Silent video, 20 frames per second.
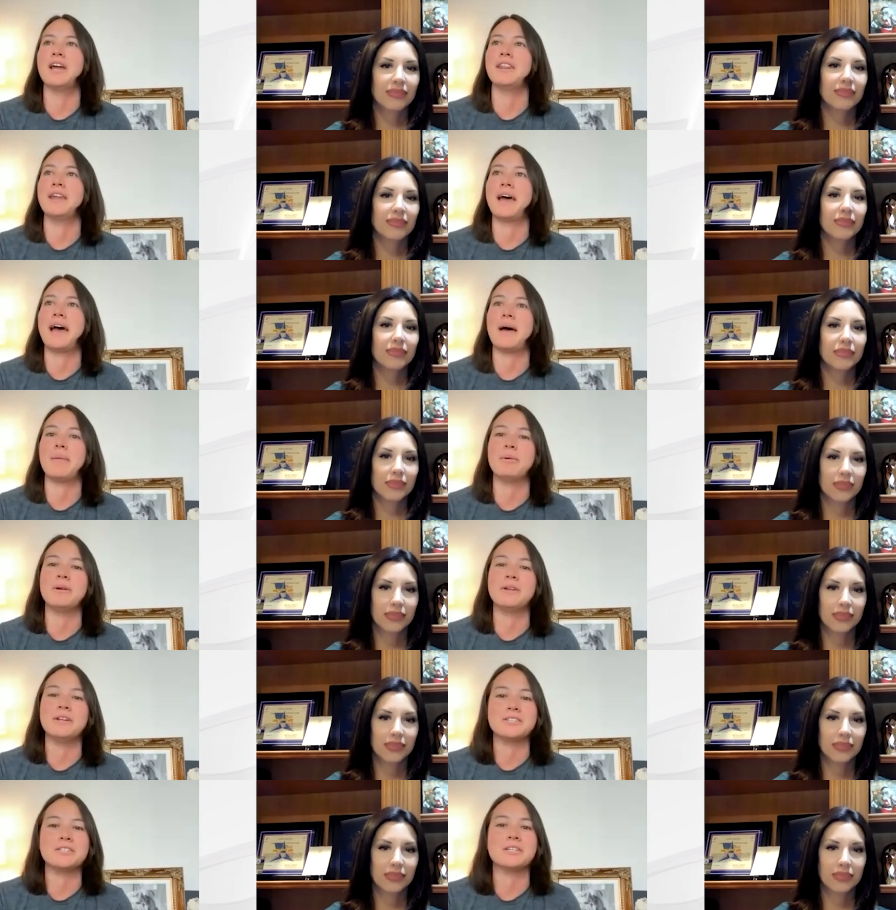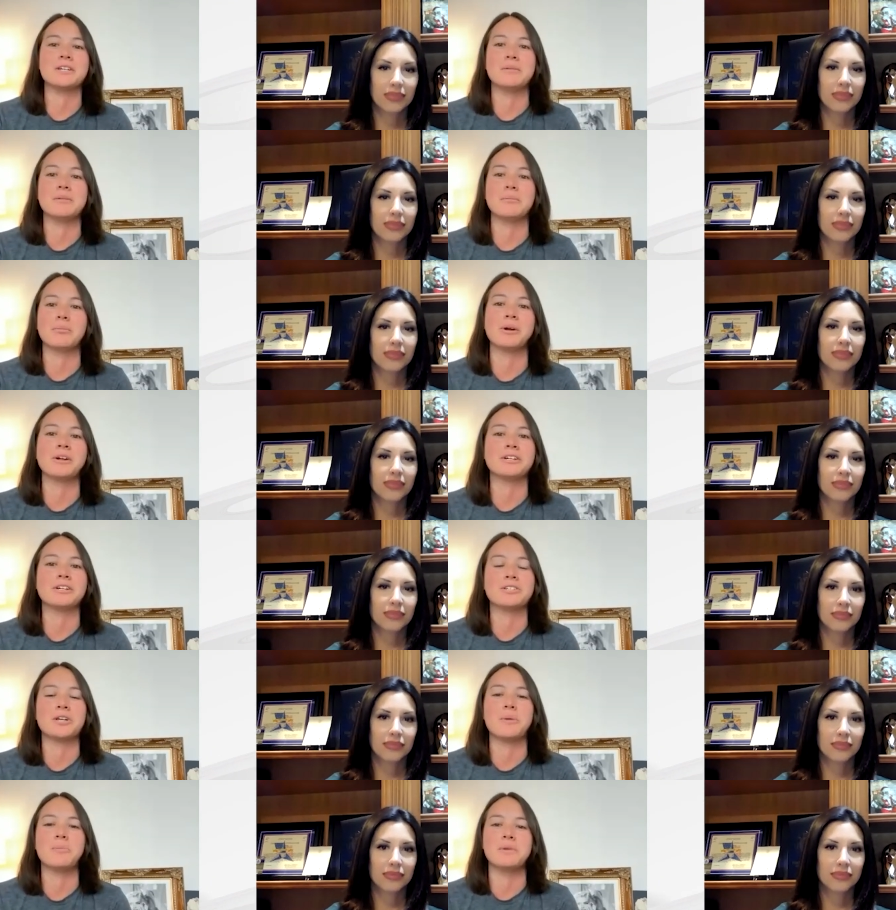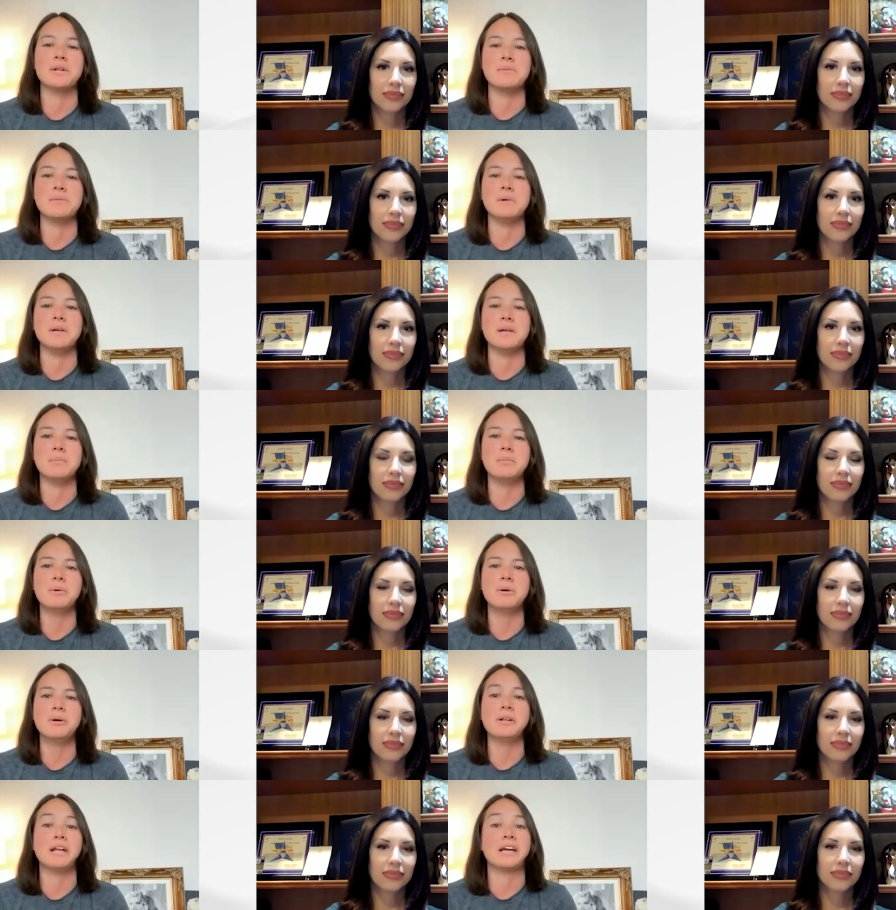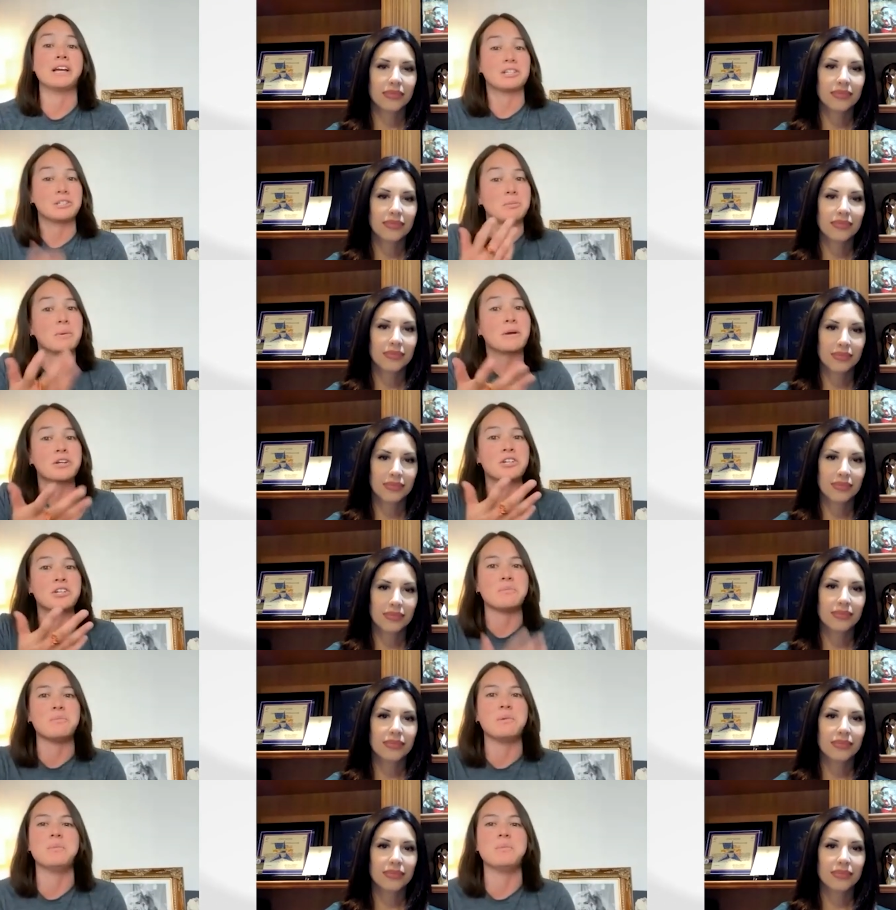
Speaker 1: and the happiness it can bring to so many people like especially